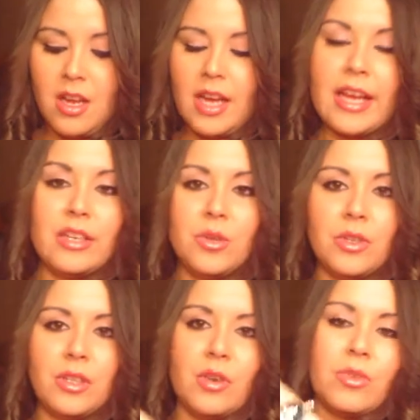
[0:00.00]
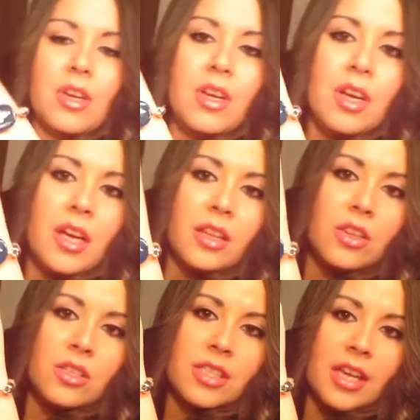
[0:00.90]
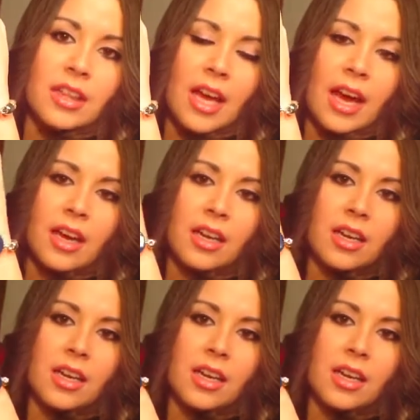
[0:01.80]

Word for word: I can't do it alone. It looks like that.